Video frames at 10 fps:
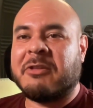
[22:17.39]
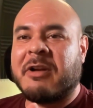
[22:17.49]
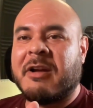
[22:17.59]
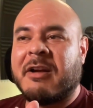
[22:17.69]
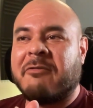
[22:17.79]

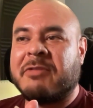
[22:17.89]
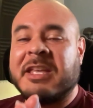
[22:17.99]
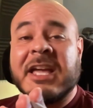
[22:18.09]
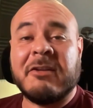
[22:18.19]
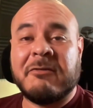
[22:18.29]
of the
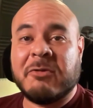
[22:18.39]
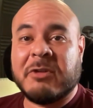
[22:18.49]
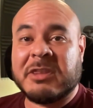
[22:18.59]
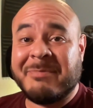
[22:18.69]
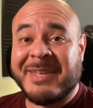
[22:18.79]
interview with
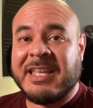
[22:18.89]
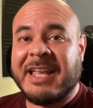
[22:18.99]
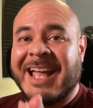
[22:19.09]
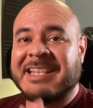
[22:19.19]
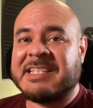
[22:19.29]
me
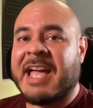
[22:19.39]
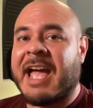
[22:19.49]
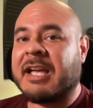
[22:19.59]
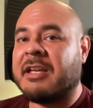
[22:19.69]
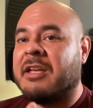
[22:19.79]
and
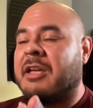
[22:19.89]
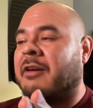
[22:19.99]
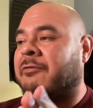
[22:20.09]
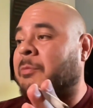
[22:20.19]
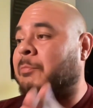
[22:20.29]
Zach
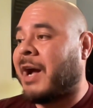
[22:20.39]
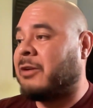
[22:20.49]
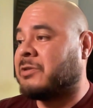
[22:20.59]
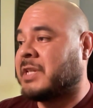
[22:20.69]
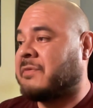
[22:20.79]
from
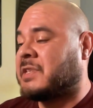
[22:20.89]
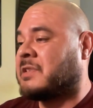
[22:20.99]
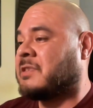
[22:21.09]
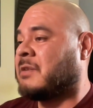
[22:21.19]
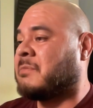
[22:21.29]
BioSafe
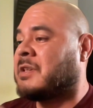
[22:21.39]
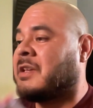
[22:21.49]
Systems.